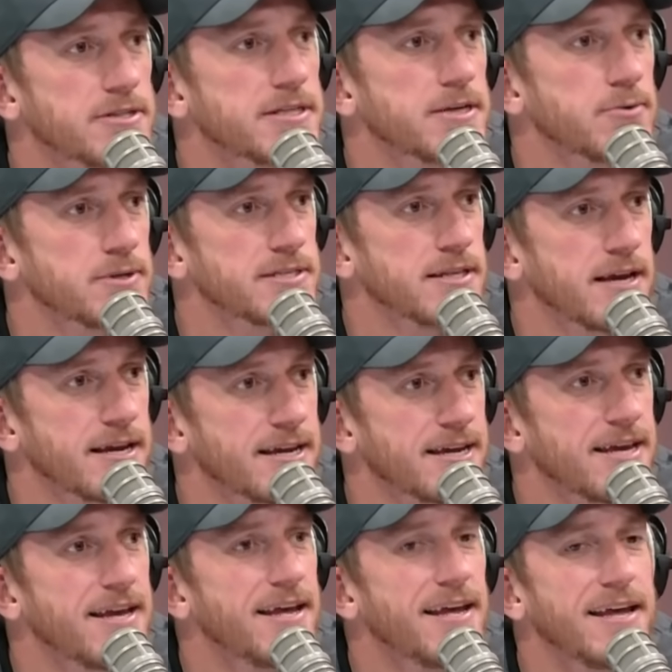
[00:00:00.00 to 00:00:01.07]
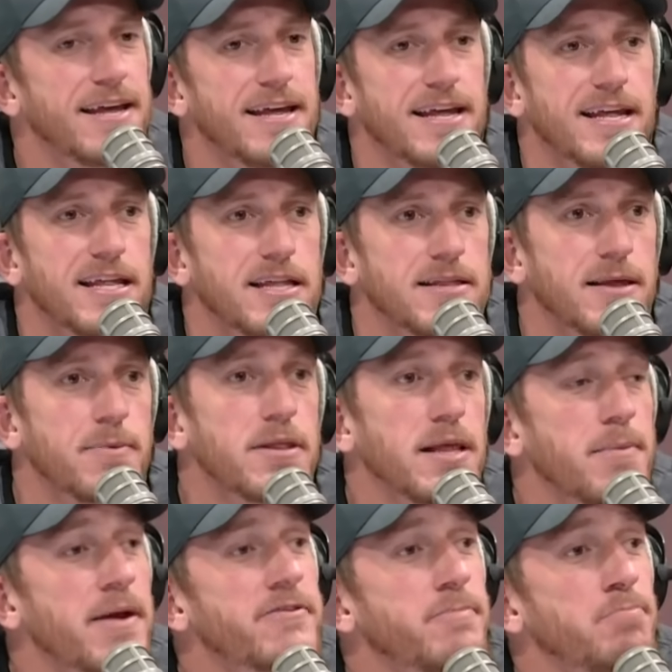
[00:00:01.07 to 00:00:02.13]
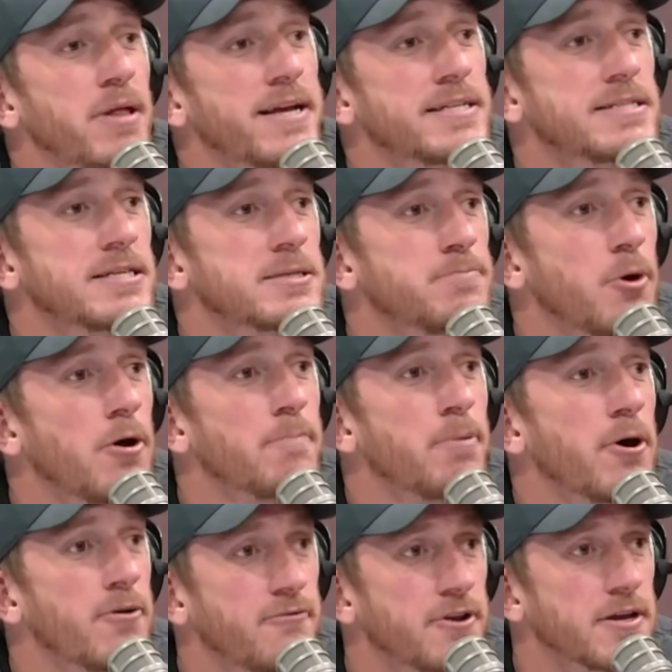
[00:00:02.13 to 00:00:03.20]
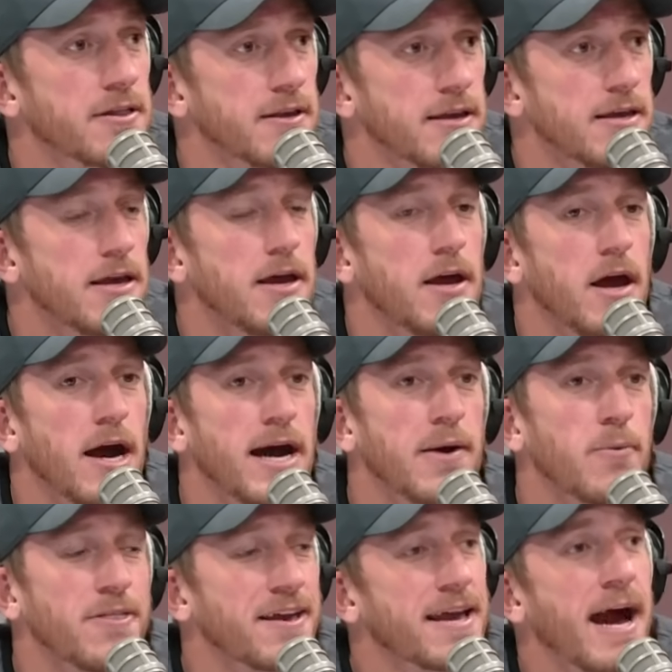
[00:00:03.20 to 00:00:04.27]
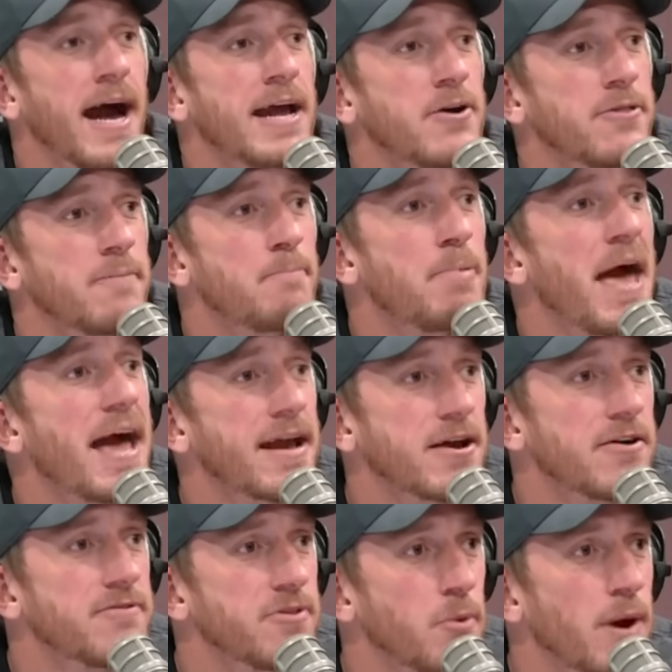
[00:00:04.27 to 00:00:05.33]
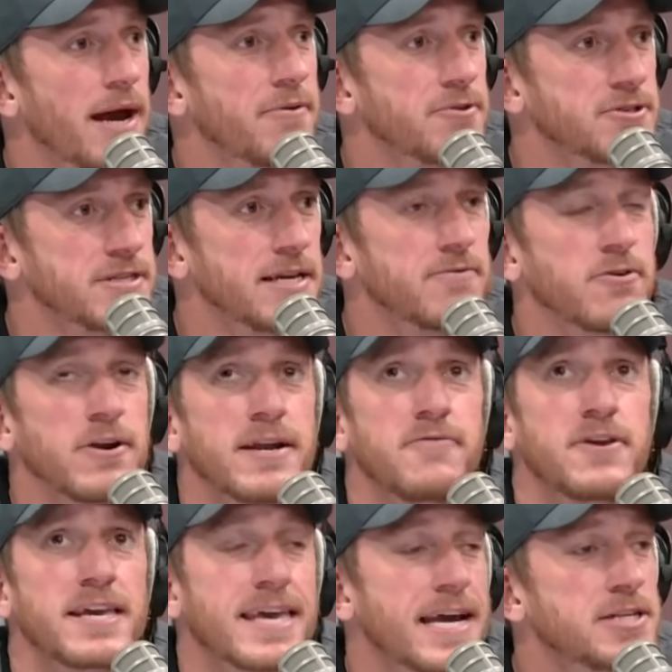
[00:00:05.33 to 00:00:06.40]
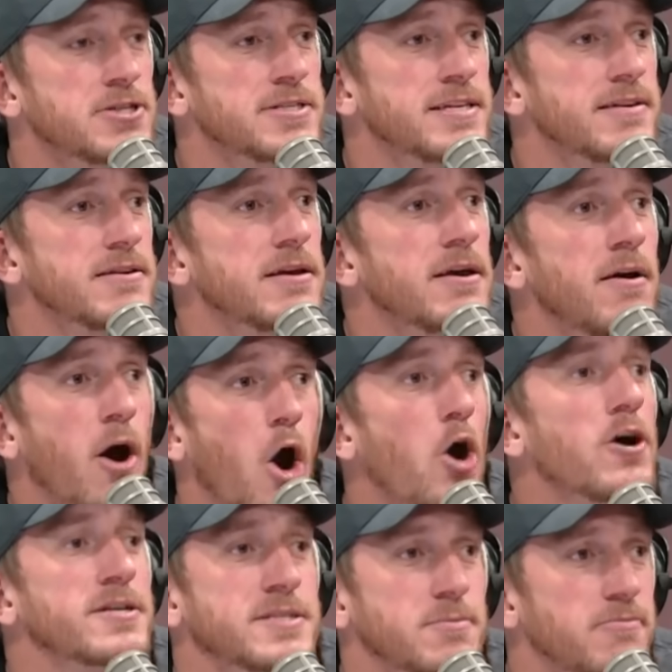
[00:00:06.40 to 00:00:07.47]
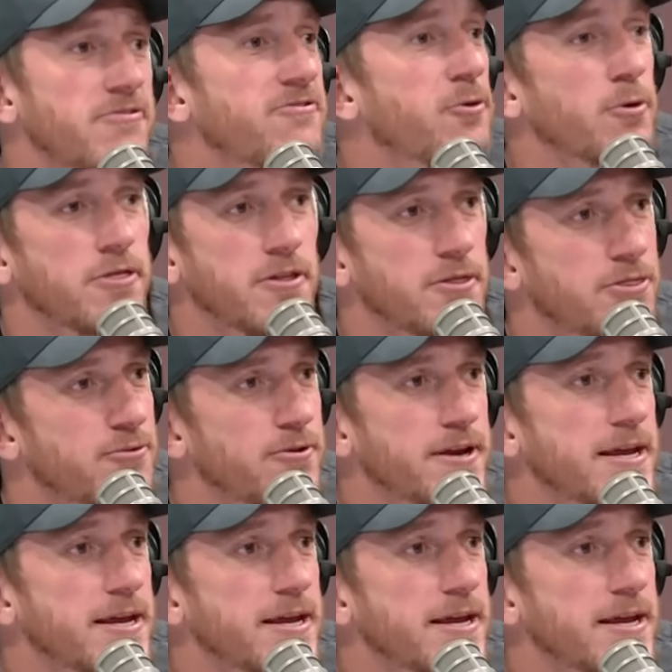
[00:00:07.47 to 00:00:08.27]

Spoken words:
It was like, let me have to place this ball perfectly with a guy on the back of the wide receiver. And if he catches it, awesome, fourth and three.